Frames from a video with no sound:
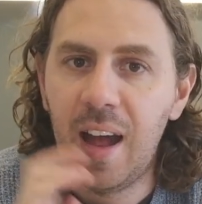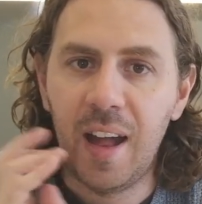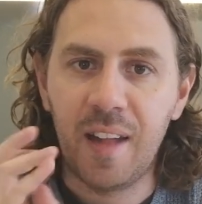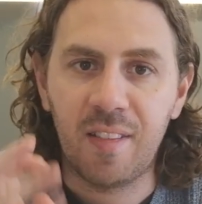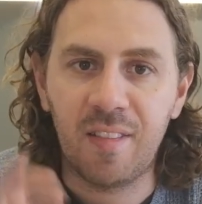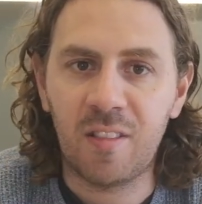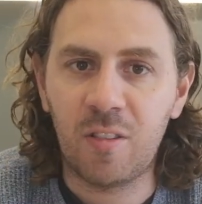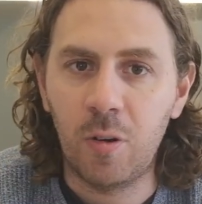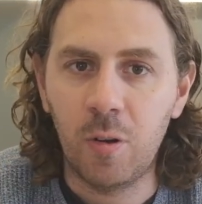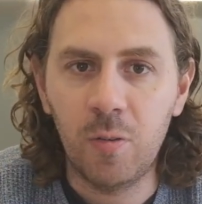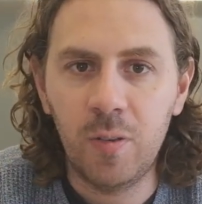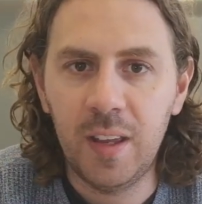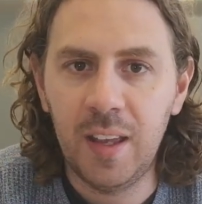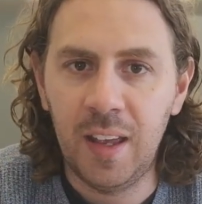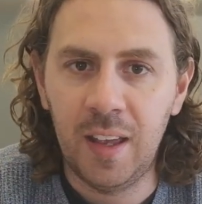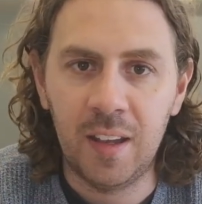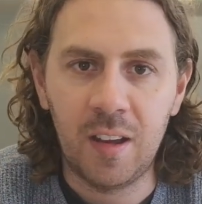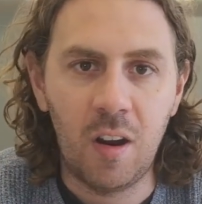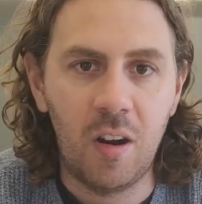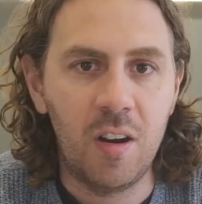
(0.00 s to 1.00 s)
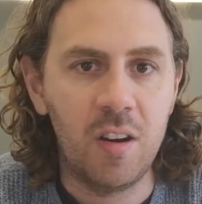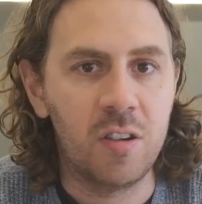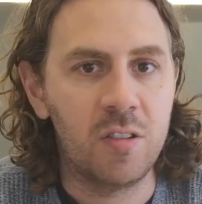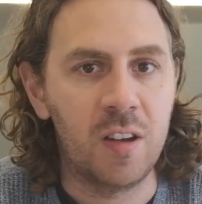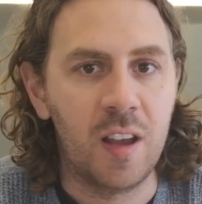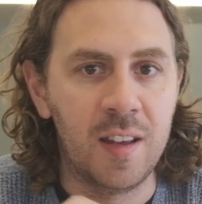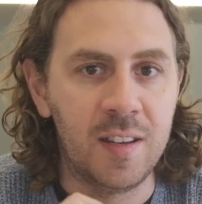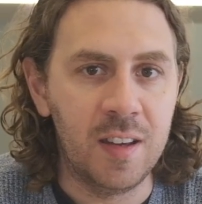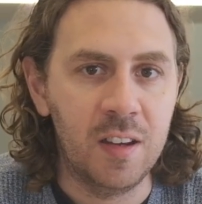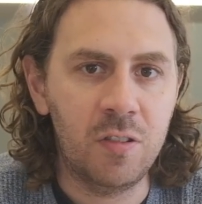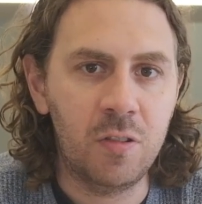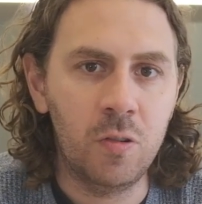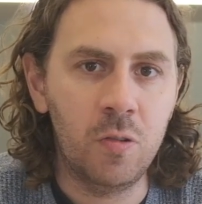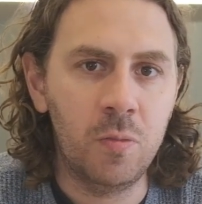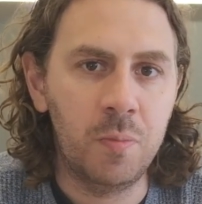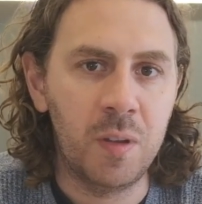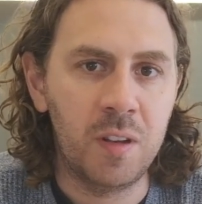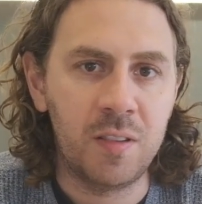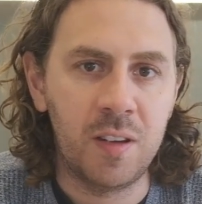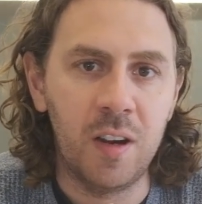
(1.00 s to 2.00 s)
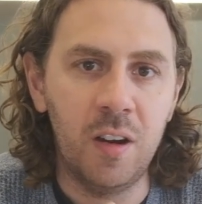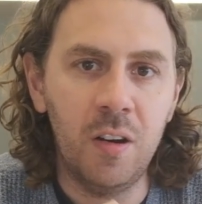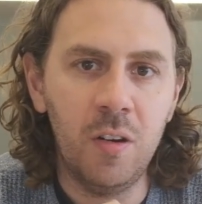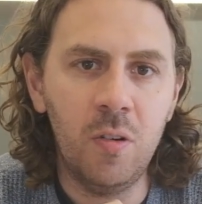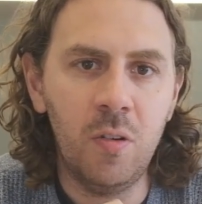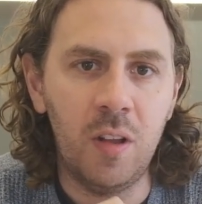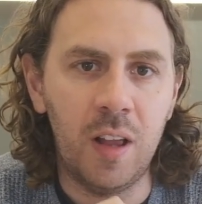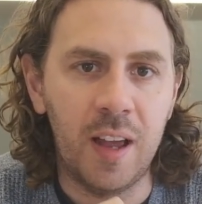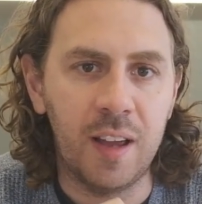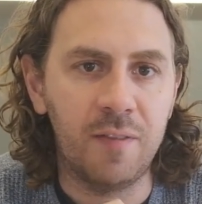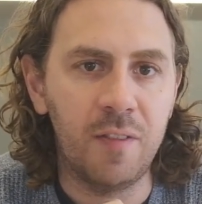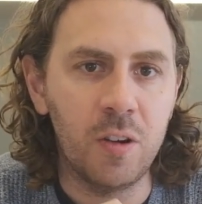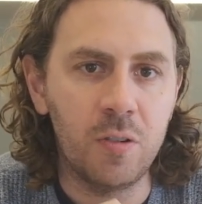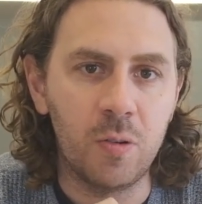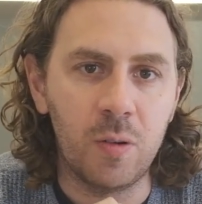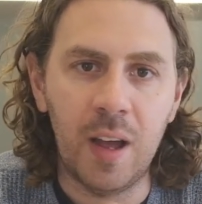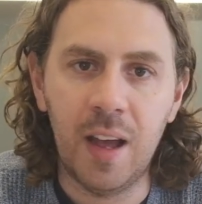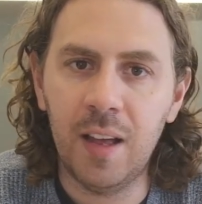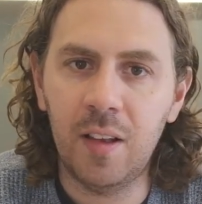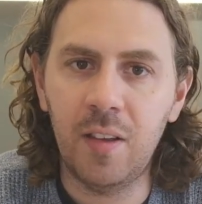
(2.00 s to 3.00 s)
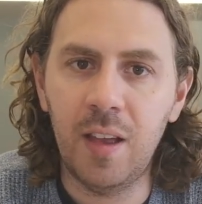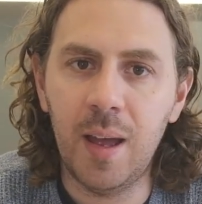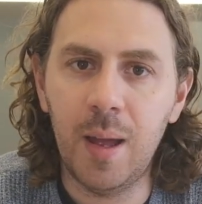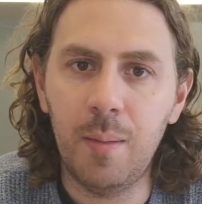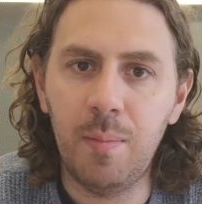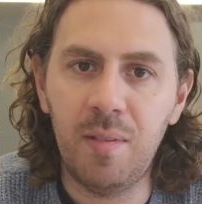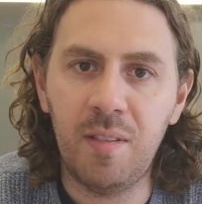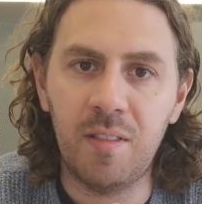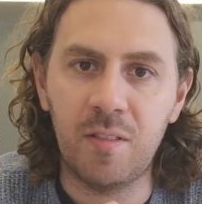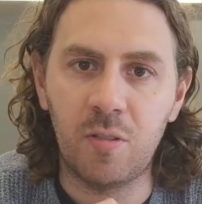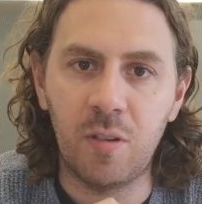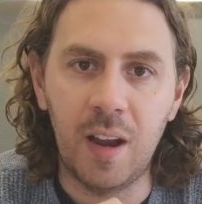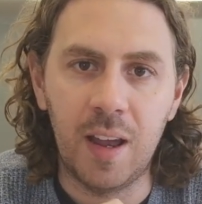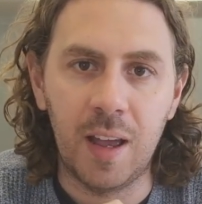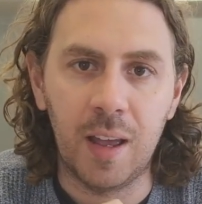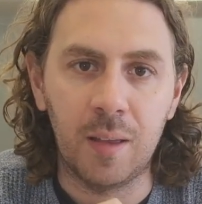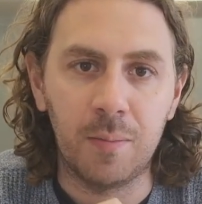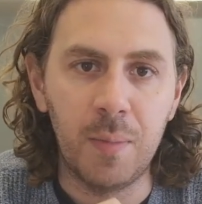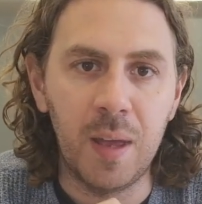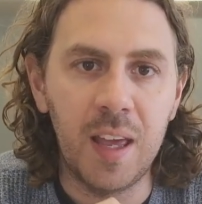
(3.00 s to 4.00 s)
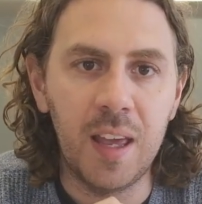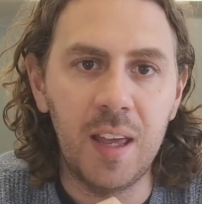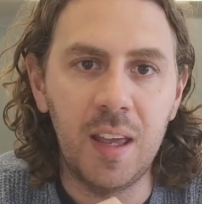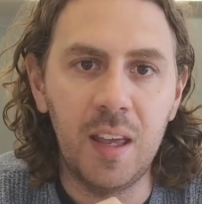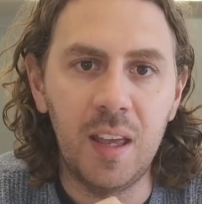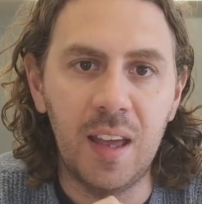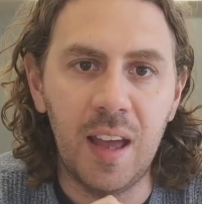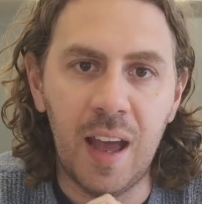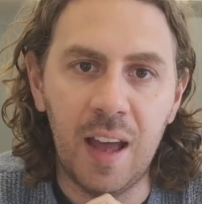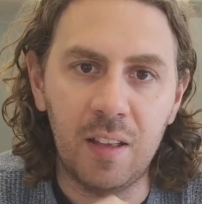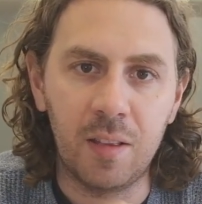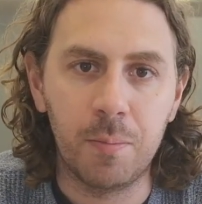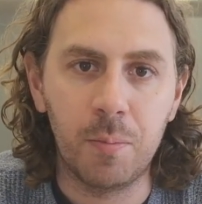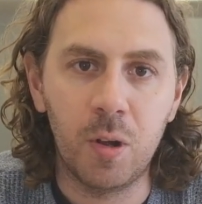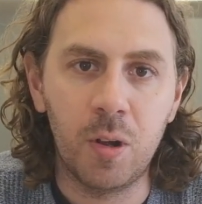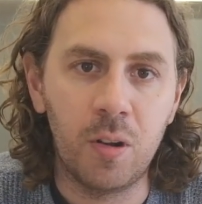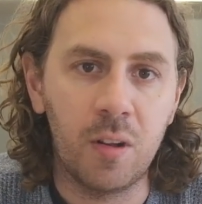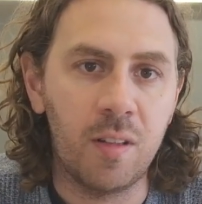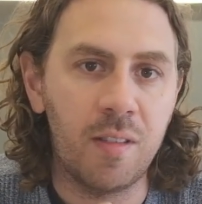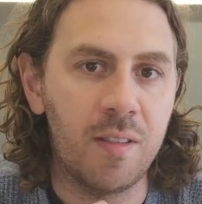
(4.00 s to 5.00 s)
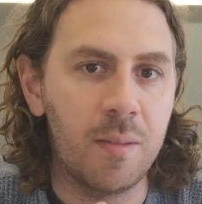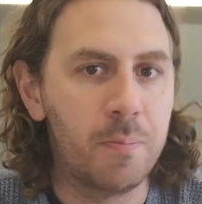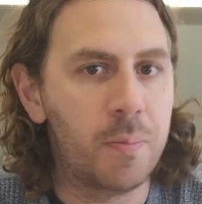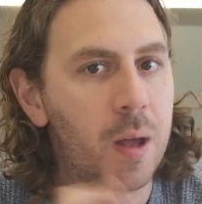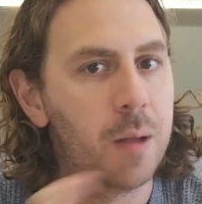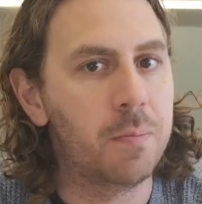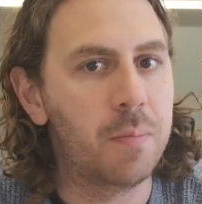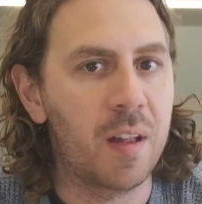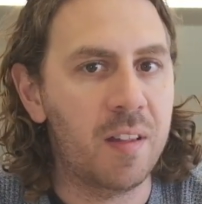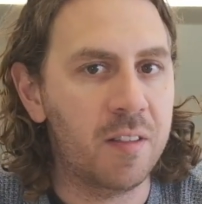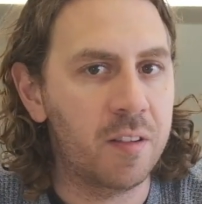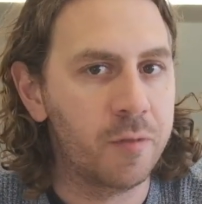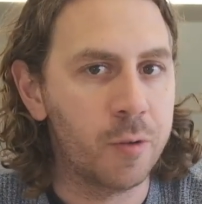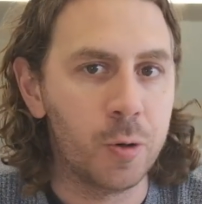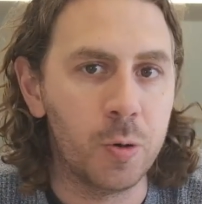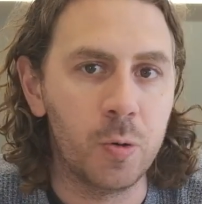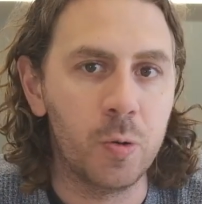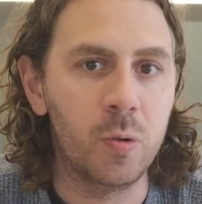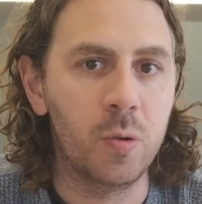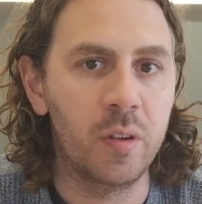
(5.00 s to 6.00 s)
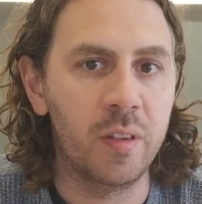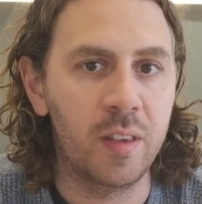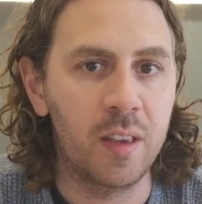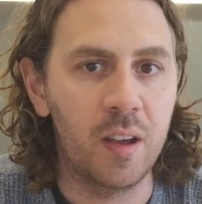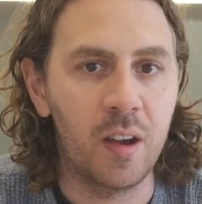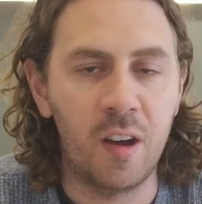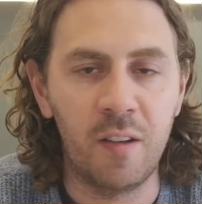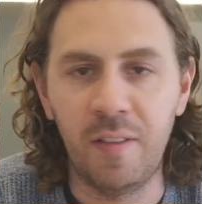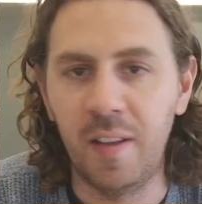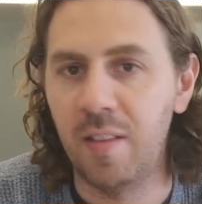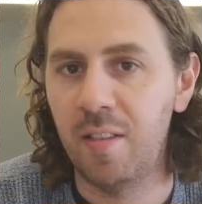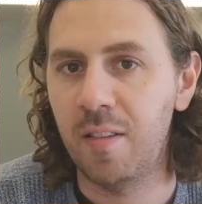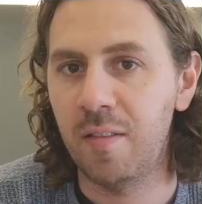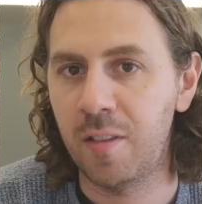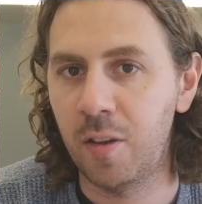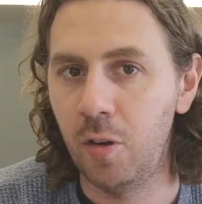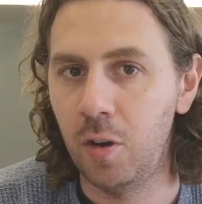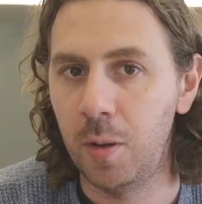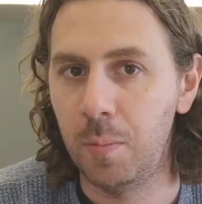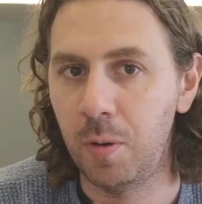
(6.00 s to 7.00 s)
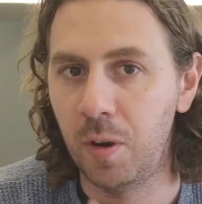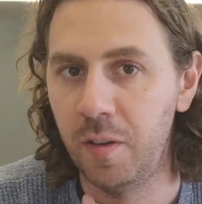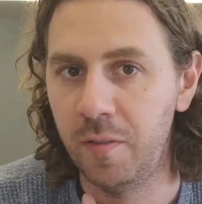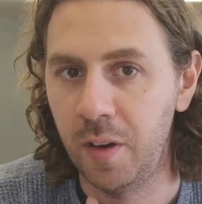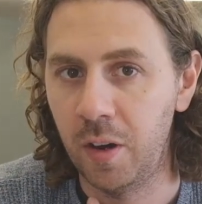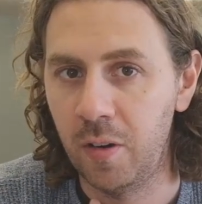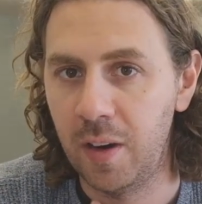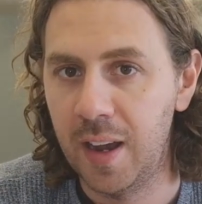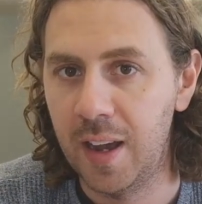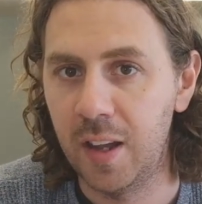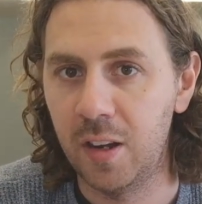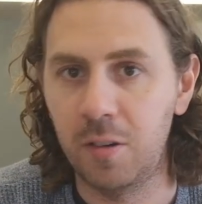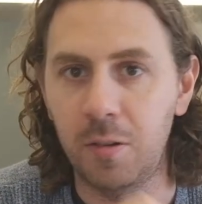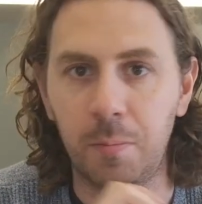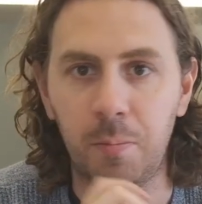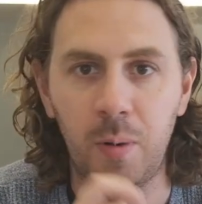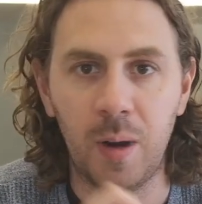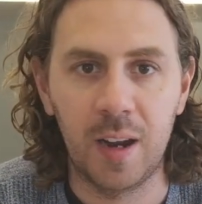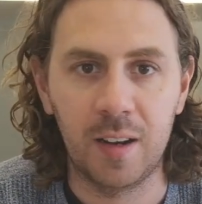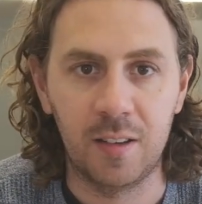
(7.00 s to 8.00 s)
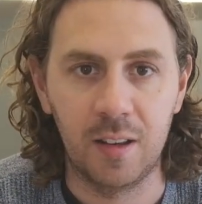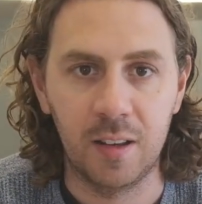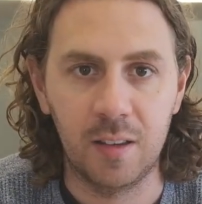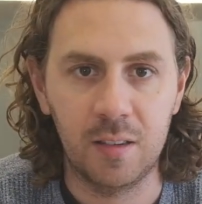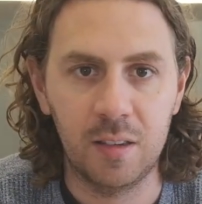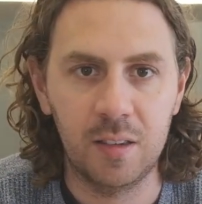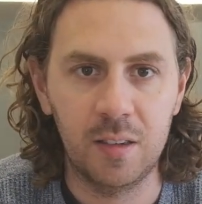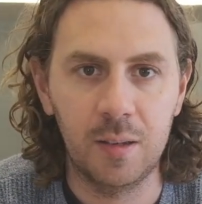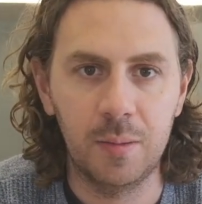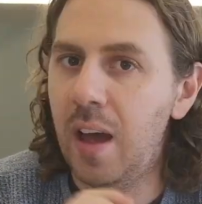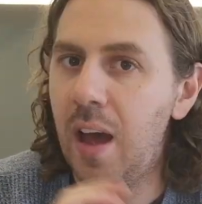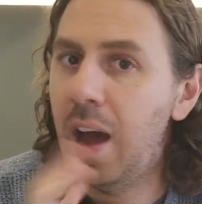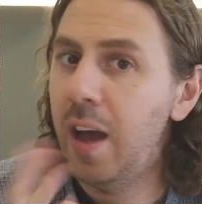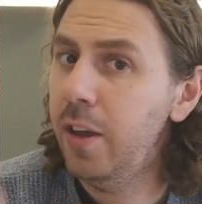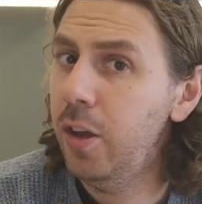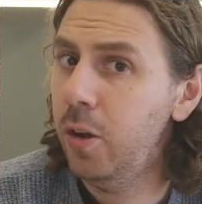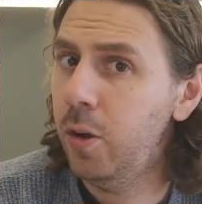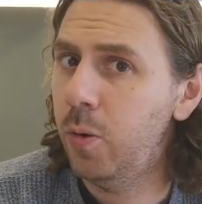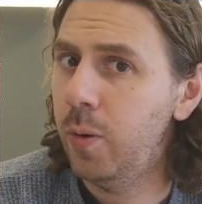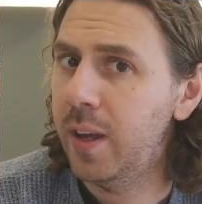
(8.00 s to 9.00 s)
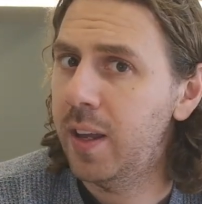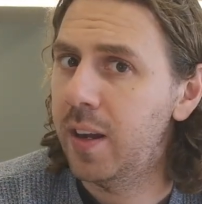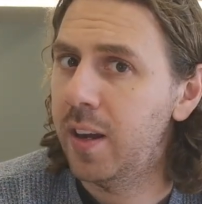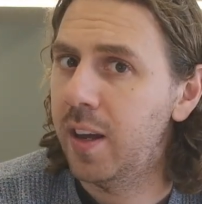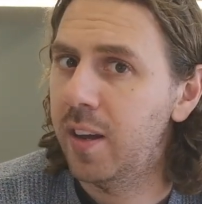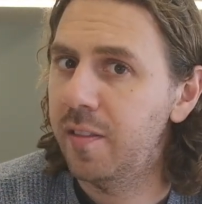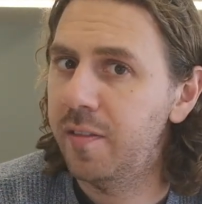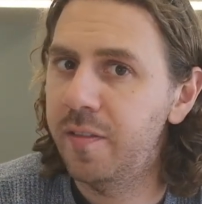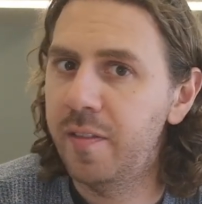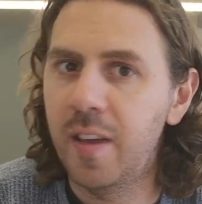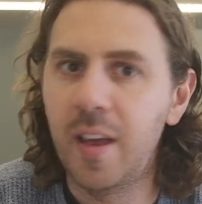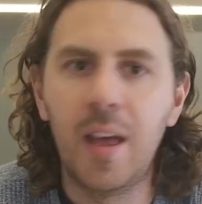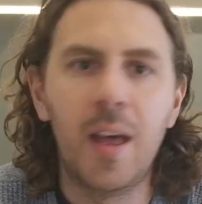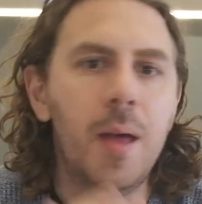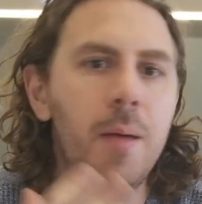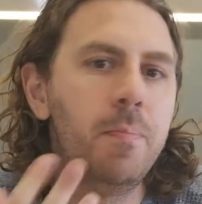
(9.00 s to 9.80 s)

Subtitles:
I strongly encourage additional material like Virtual Hack Labs, Try Hack Me, Hack the Box, but best of all, the Offensive Security Proving Ground practice. Are you quick enough?